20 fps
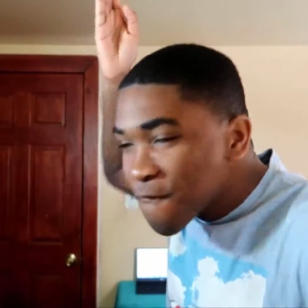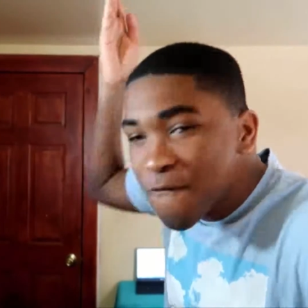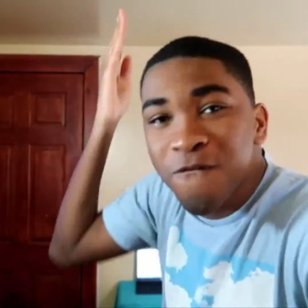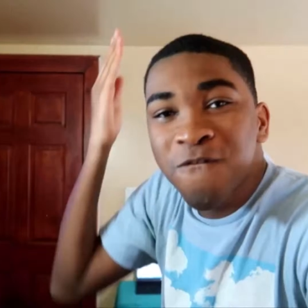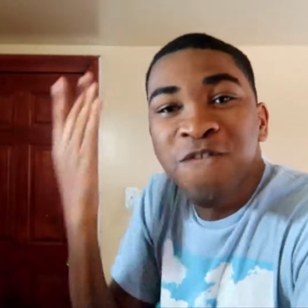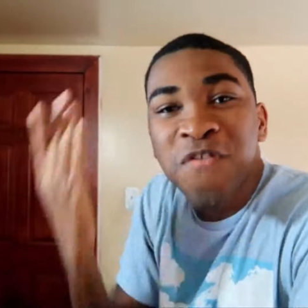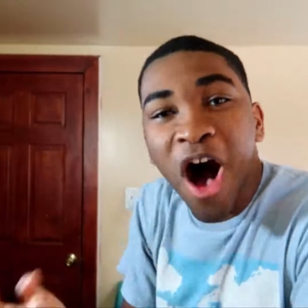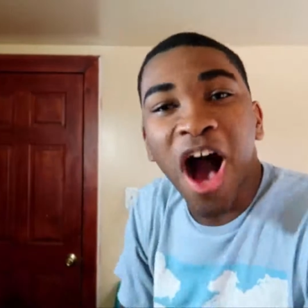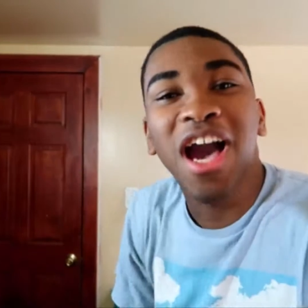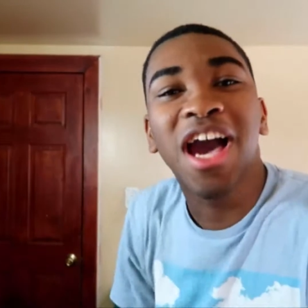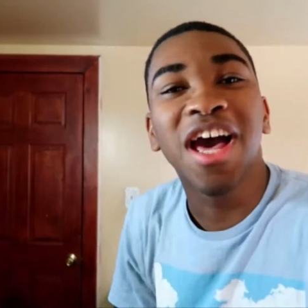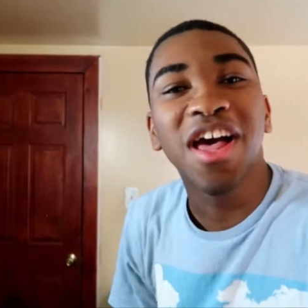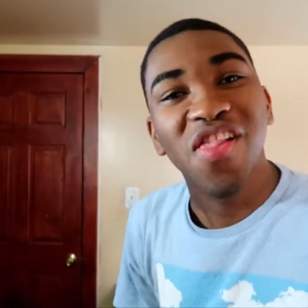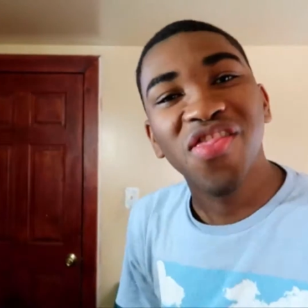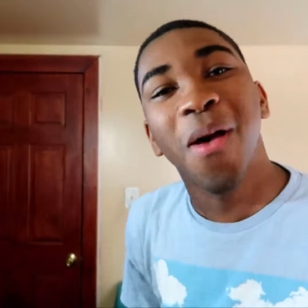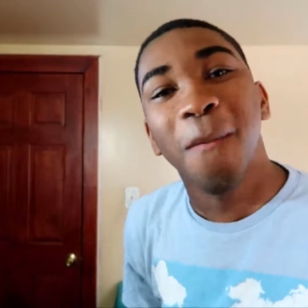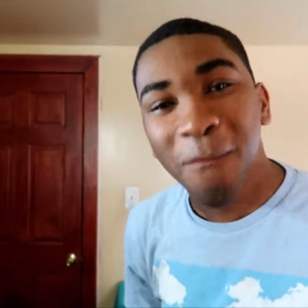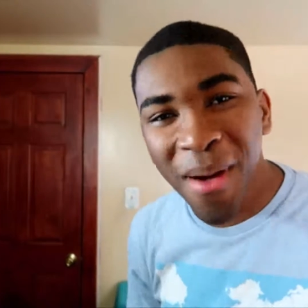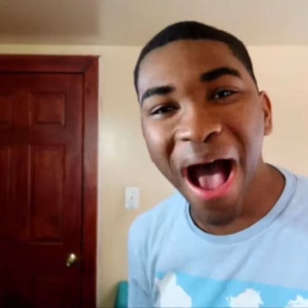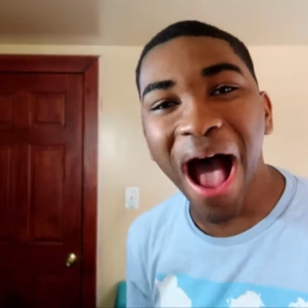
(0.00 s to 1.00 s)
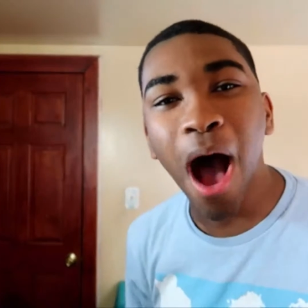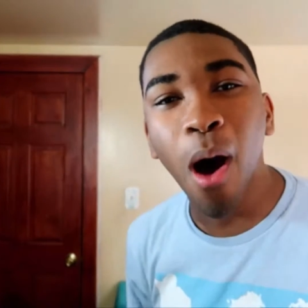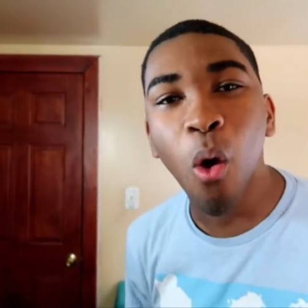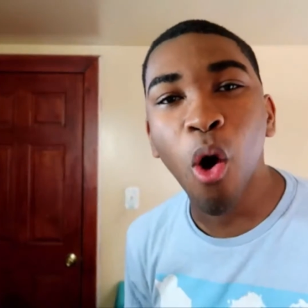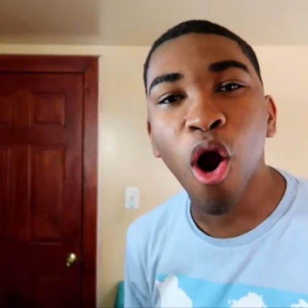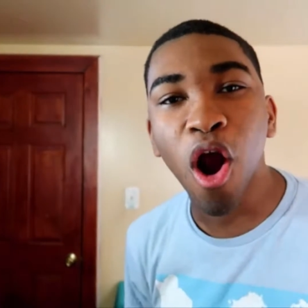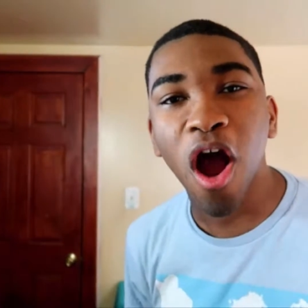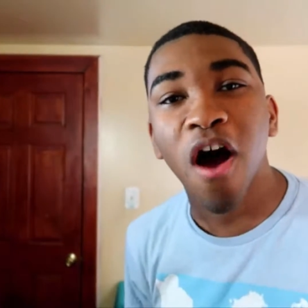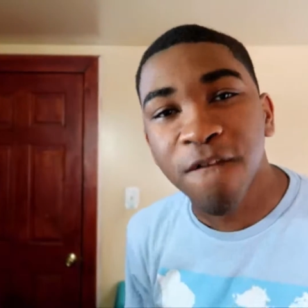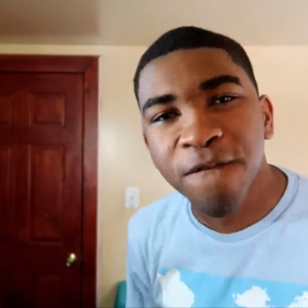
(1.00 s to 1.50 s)
Fuck the
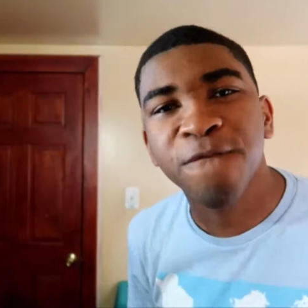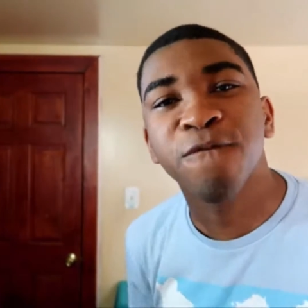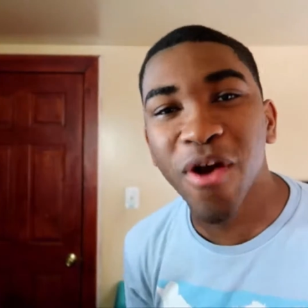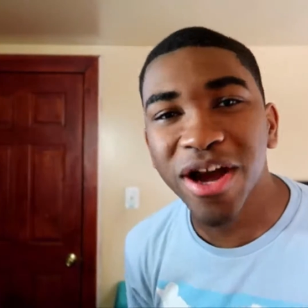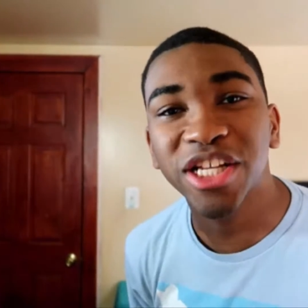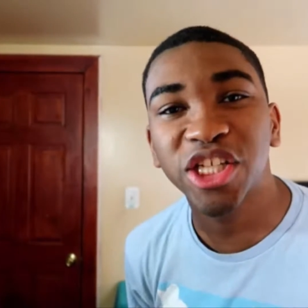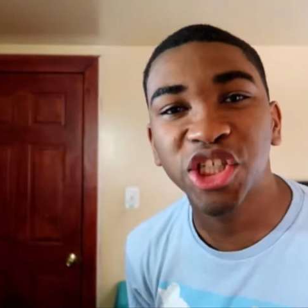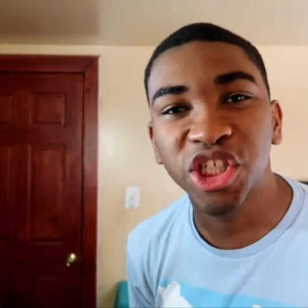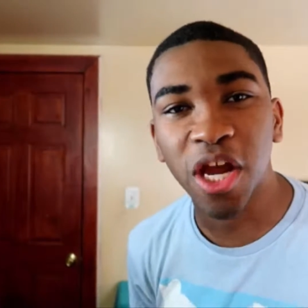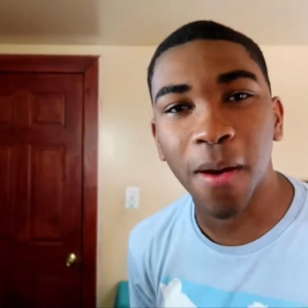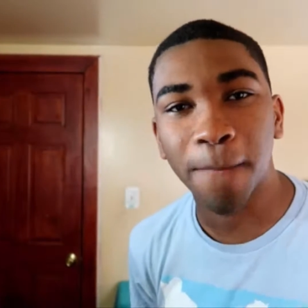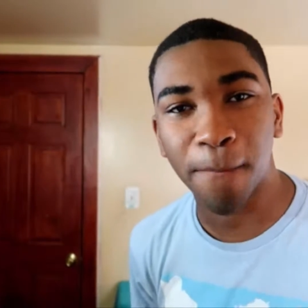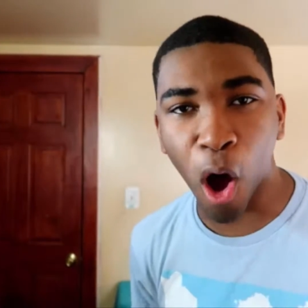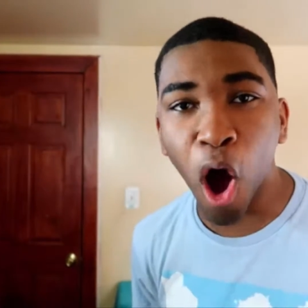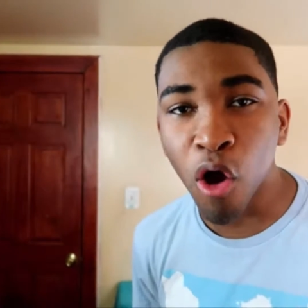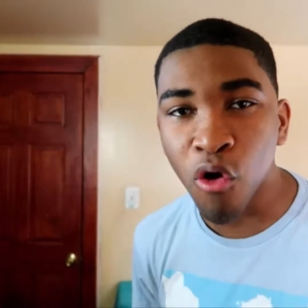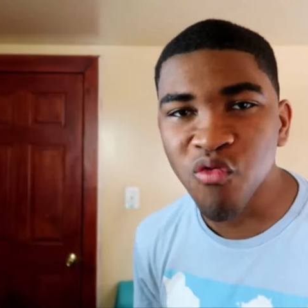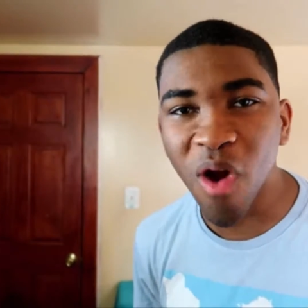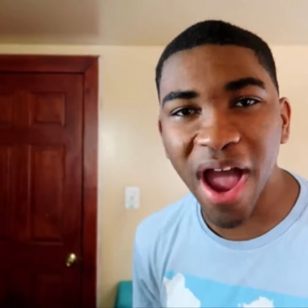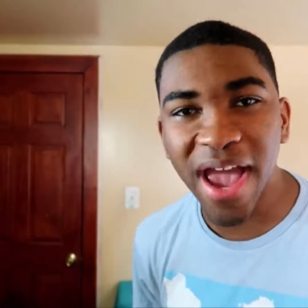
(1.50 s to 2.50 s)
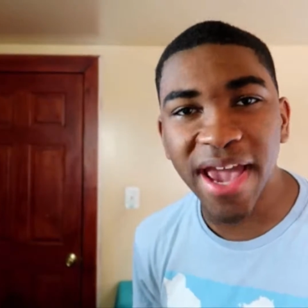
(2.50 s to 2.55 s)
power of friendship, all